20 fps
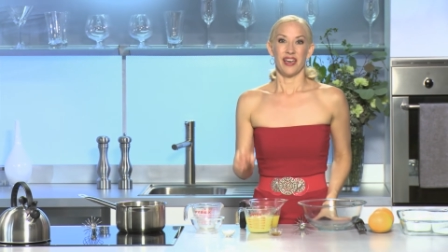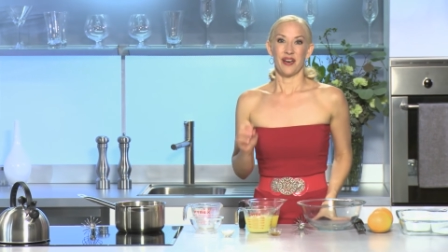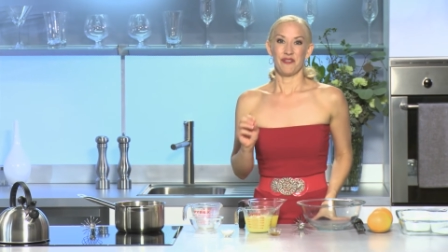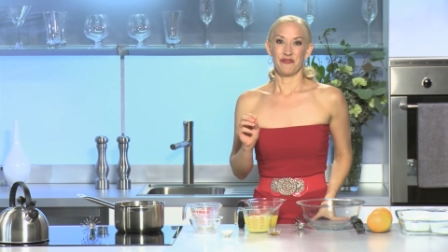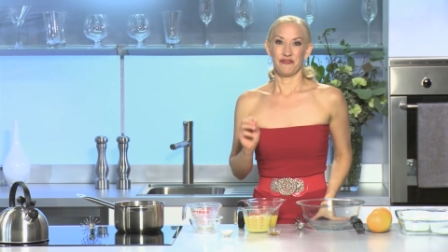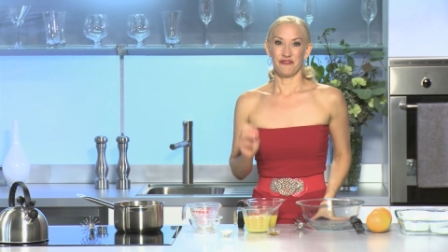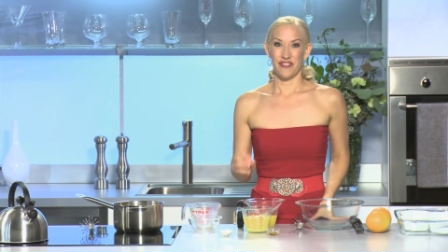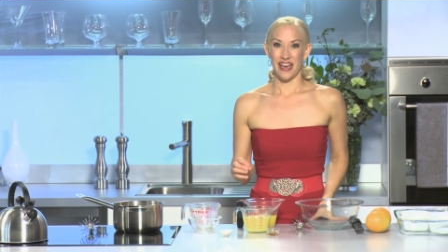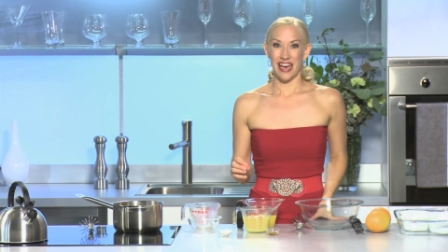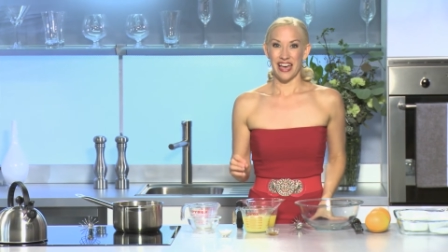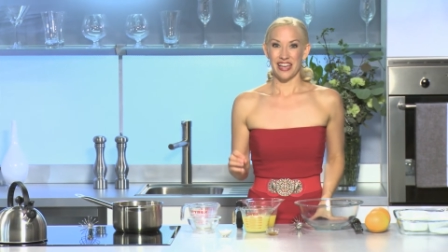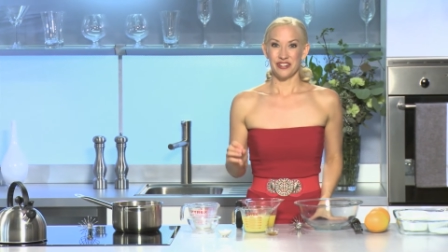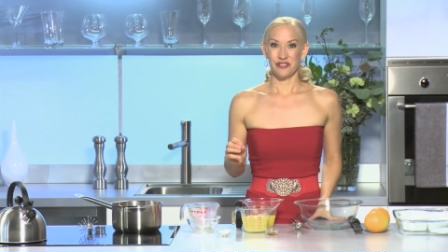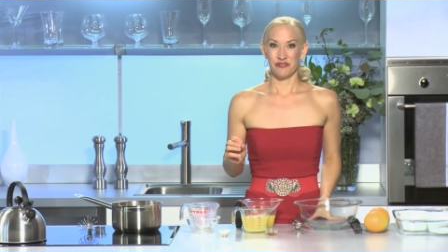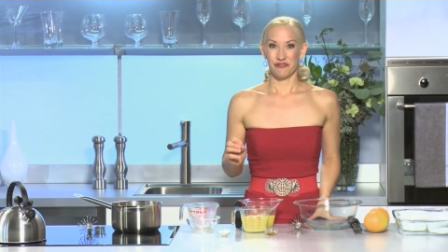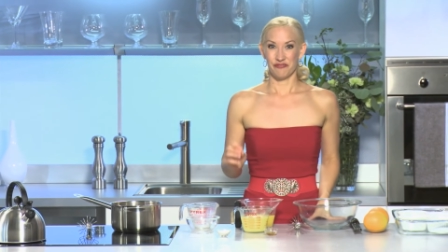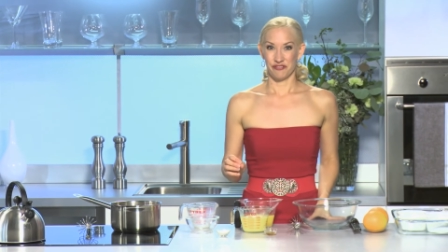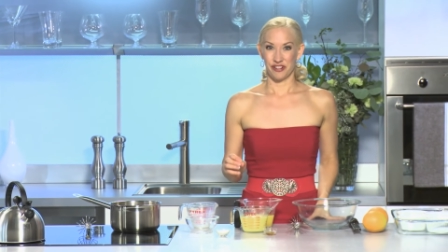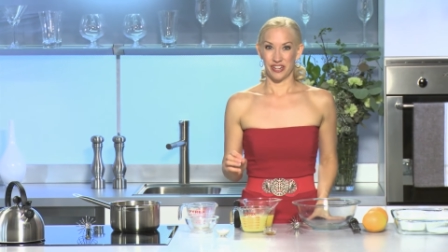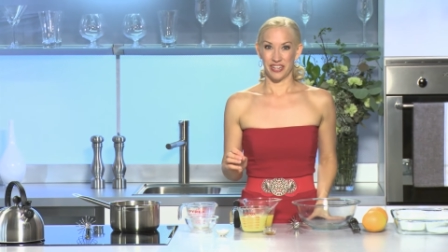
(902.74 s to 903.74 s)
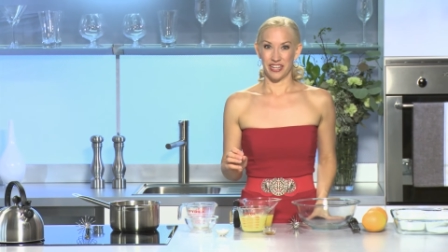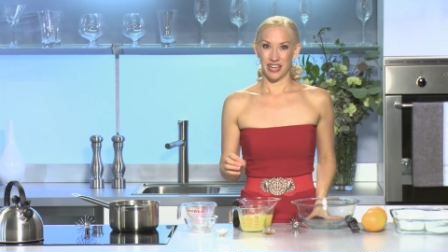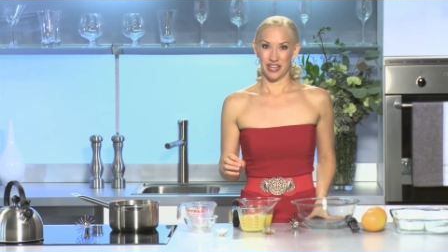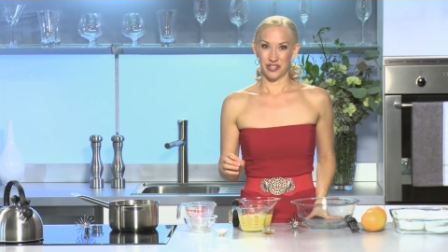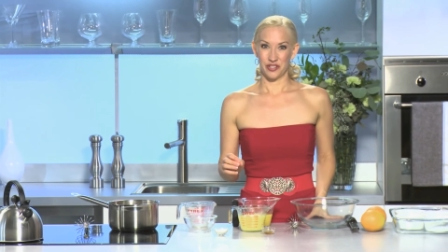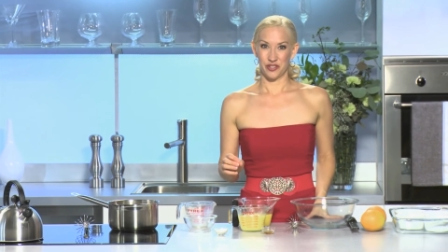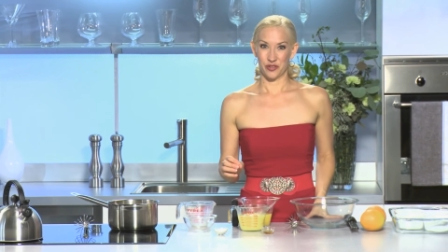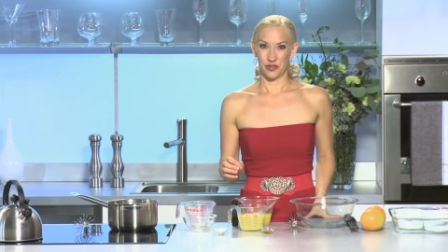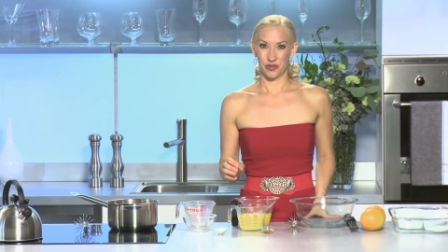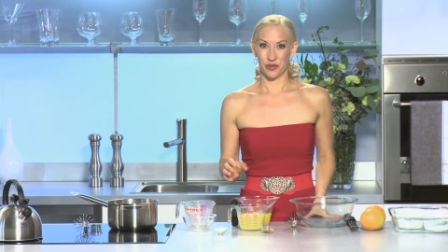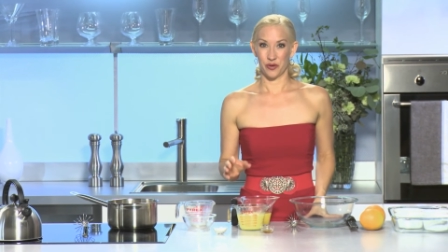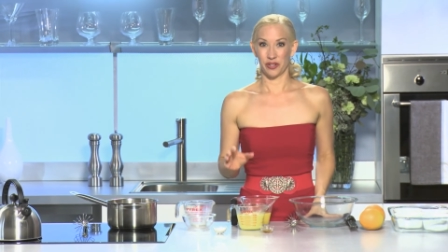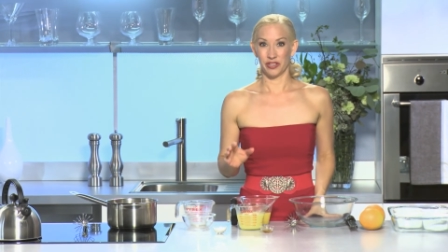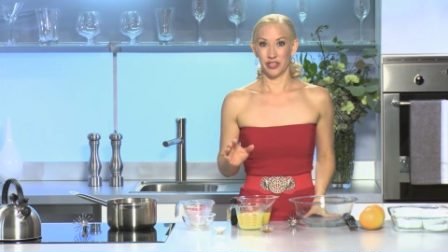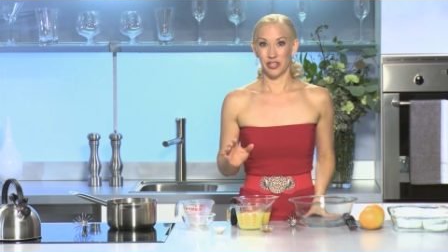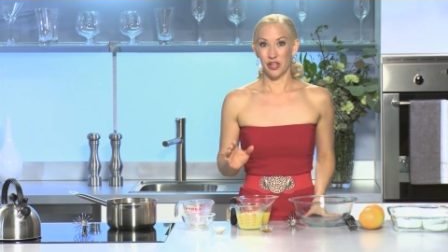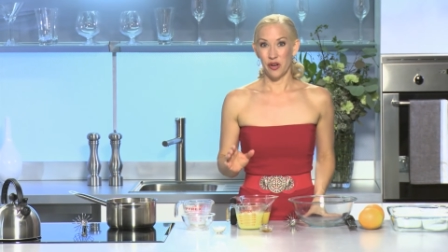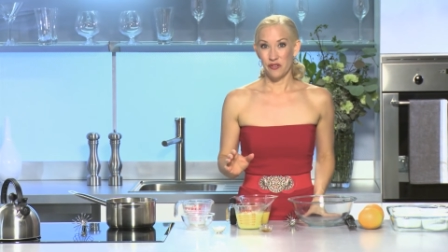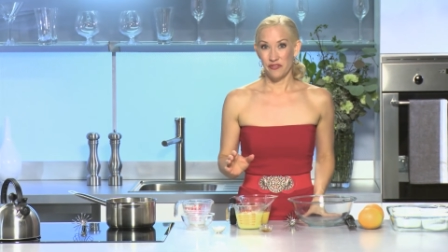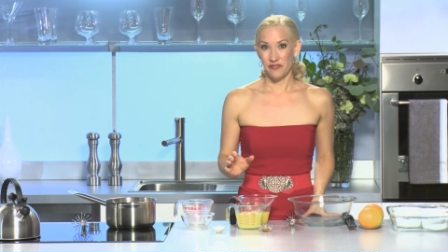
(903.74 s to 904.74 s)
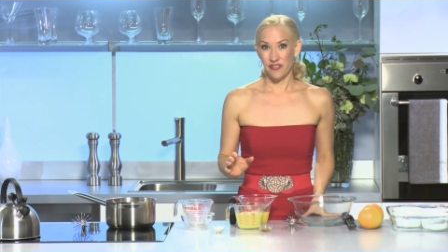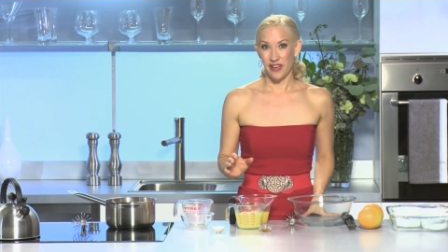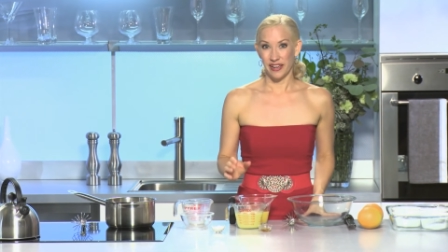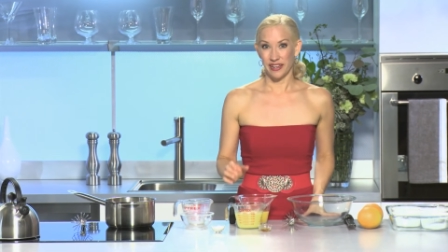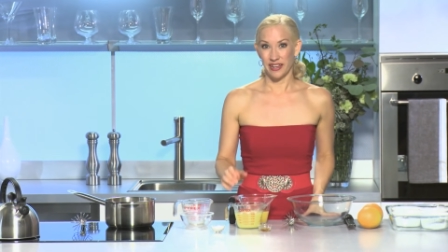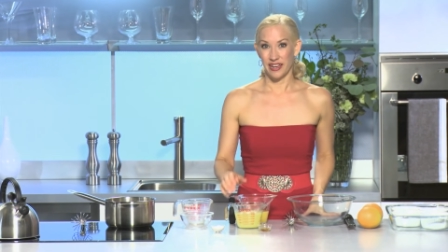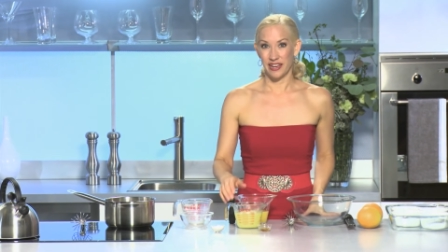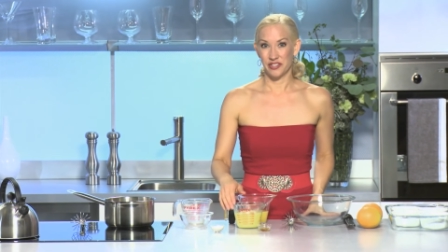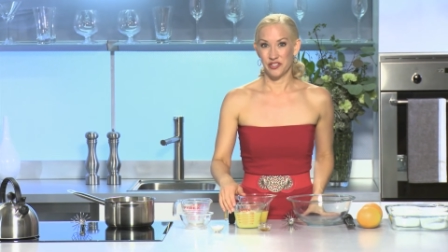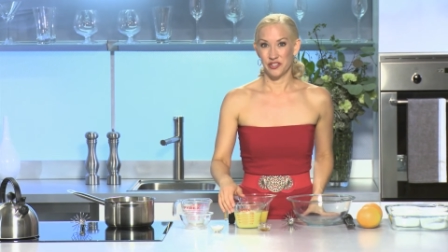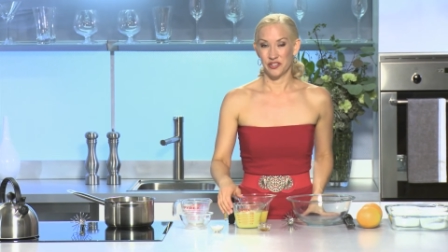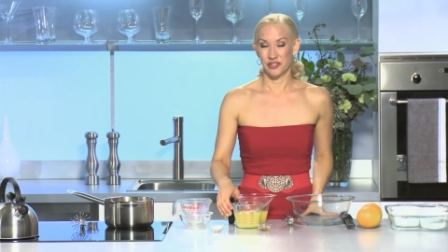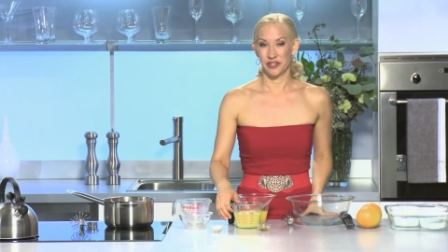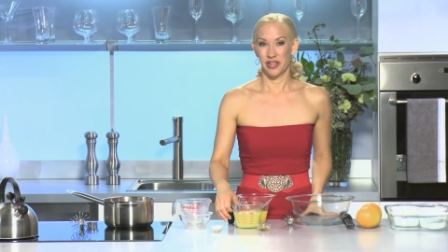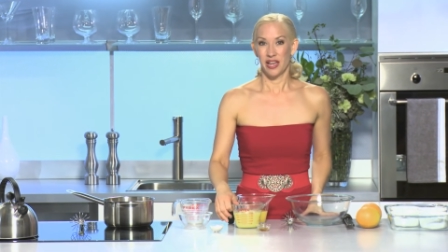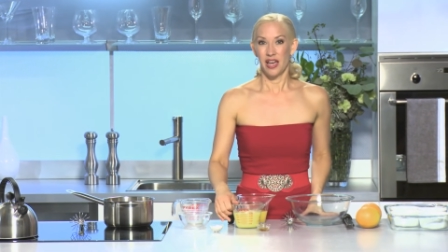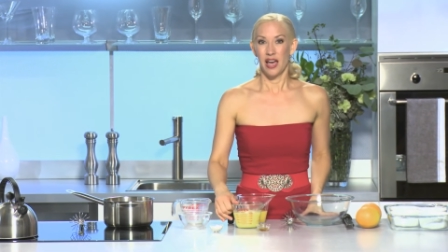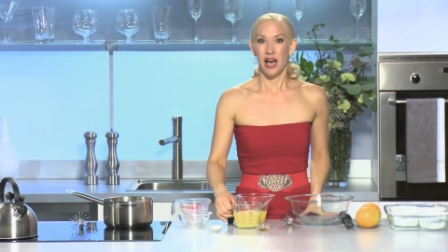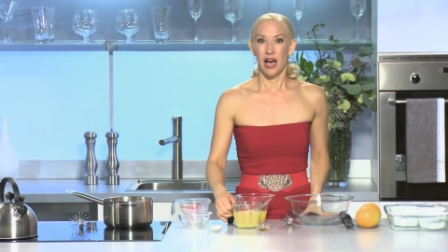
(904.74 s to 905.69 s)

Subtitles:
a fat-free custard or a low-fat custard,